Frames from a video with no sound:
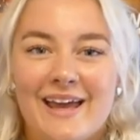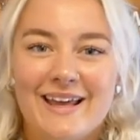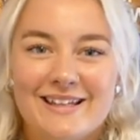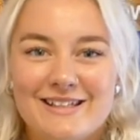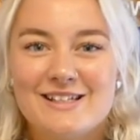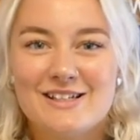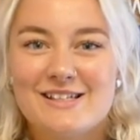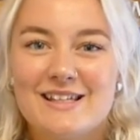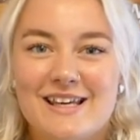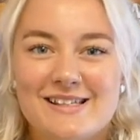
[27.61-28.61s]
In addition
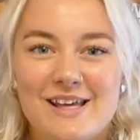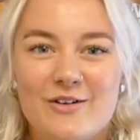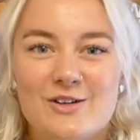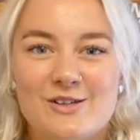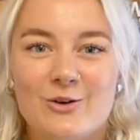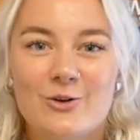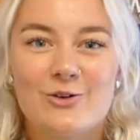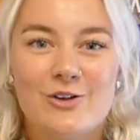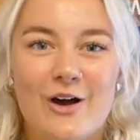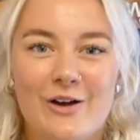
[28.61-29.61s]
to this, there is
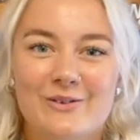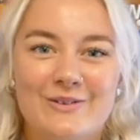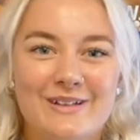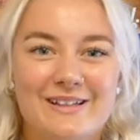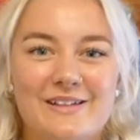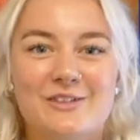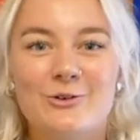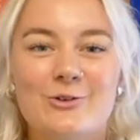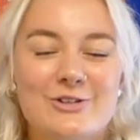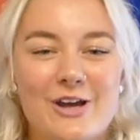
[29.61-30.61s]
also
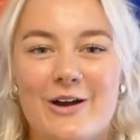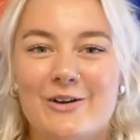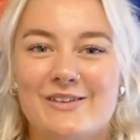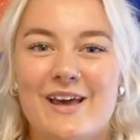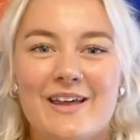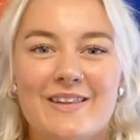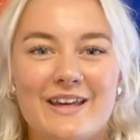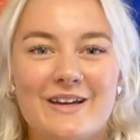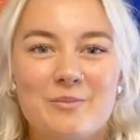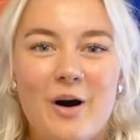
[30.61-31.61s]
school shows that
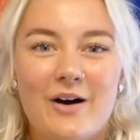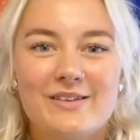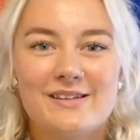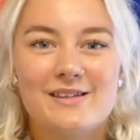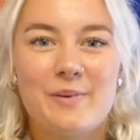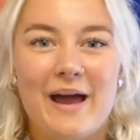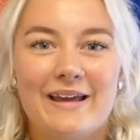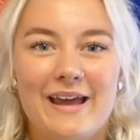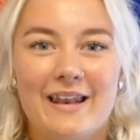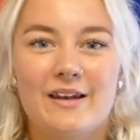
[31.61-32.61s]
you can
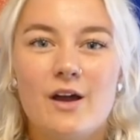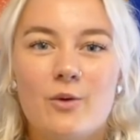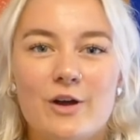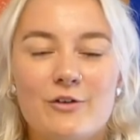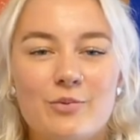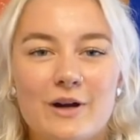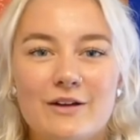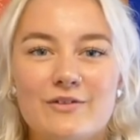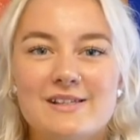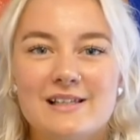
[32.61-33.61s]
participate in. We have
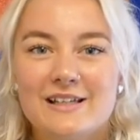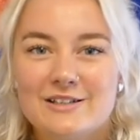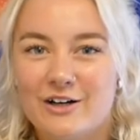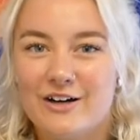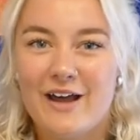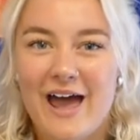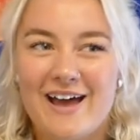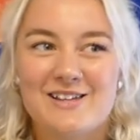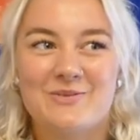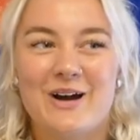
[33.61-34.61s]
previously done
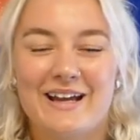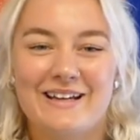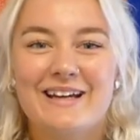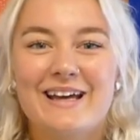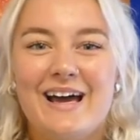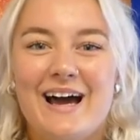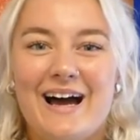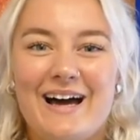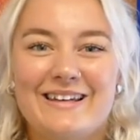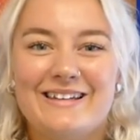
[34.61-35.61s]
Hairspray
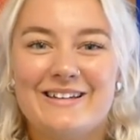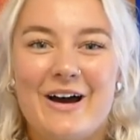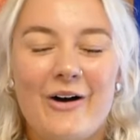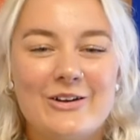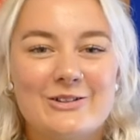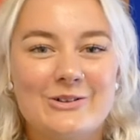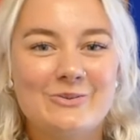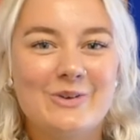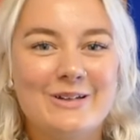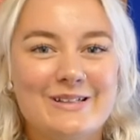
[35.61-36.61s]
and High School
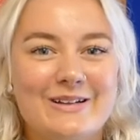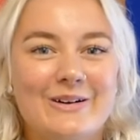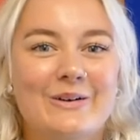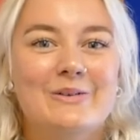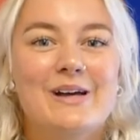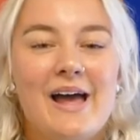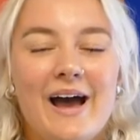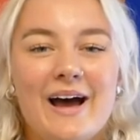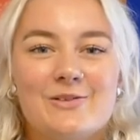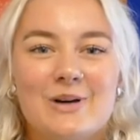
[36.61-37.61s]
Musical.
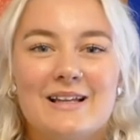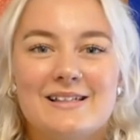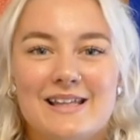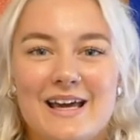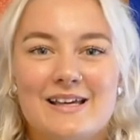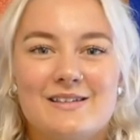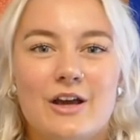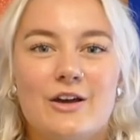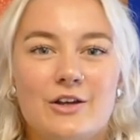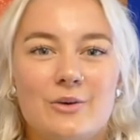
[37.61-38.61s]
As well as this,
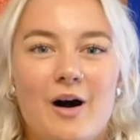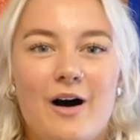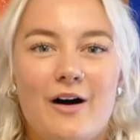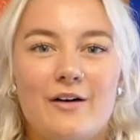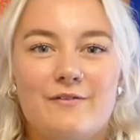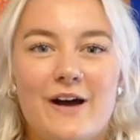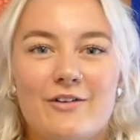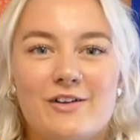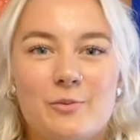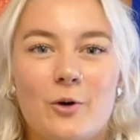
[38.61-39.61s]
you are
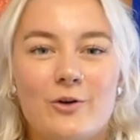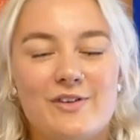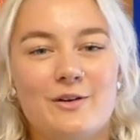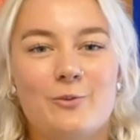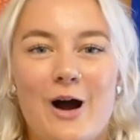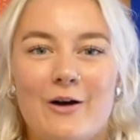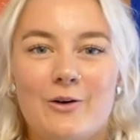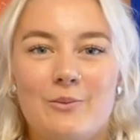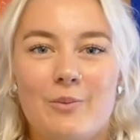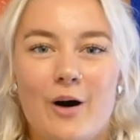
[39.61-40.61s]
very supported and
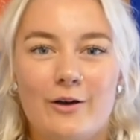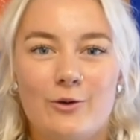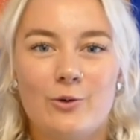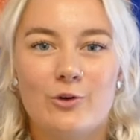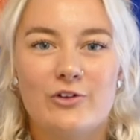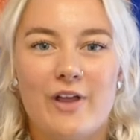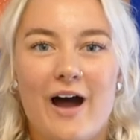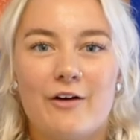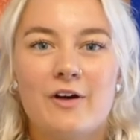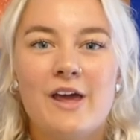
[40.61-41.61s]
welcomed by all
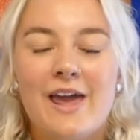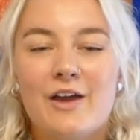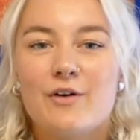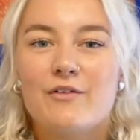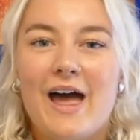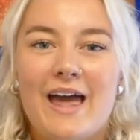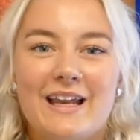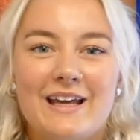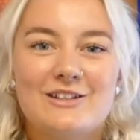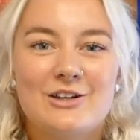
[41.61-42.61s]
staff. If you have
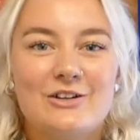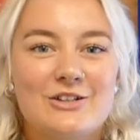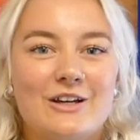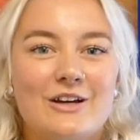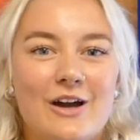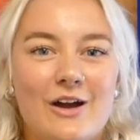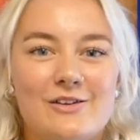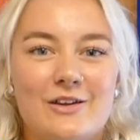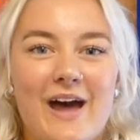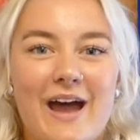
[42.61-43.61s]
any issues, you can go
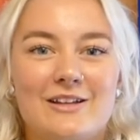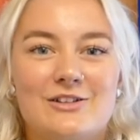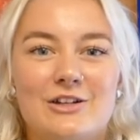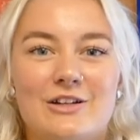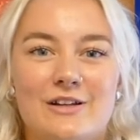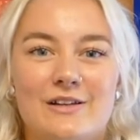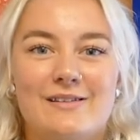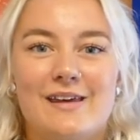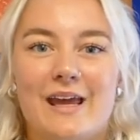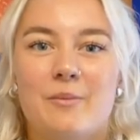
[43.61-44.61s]
to the head student
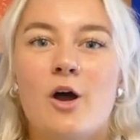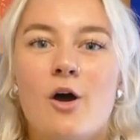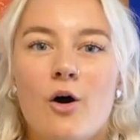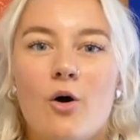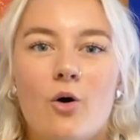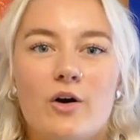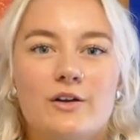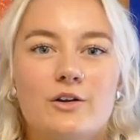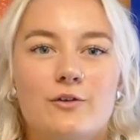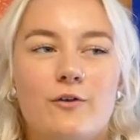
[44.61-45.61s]
team or
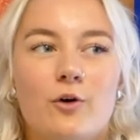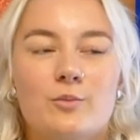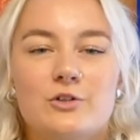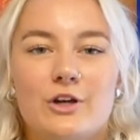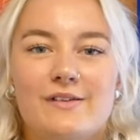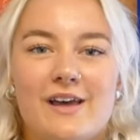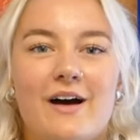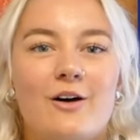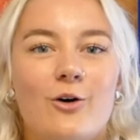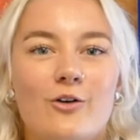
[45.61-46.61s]
your form
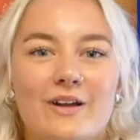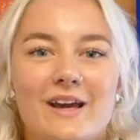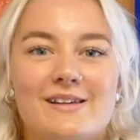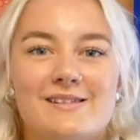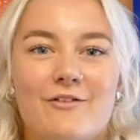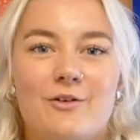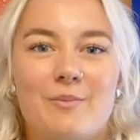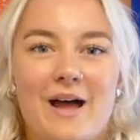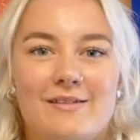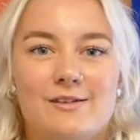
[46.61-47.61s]
tutor or a year seven
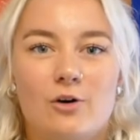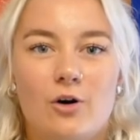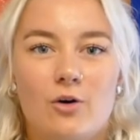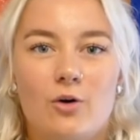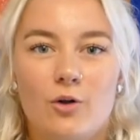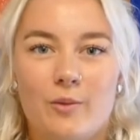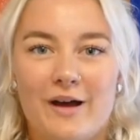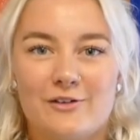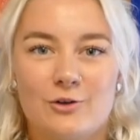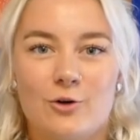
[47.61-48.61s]
mentor or the
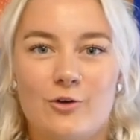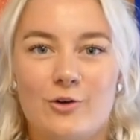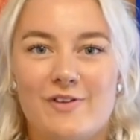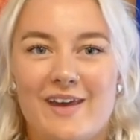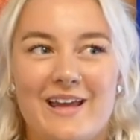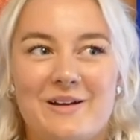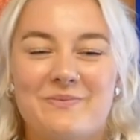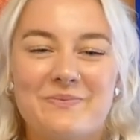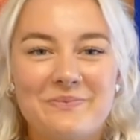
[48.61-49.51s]
pastoral team.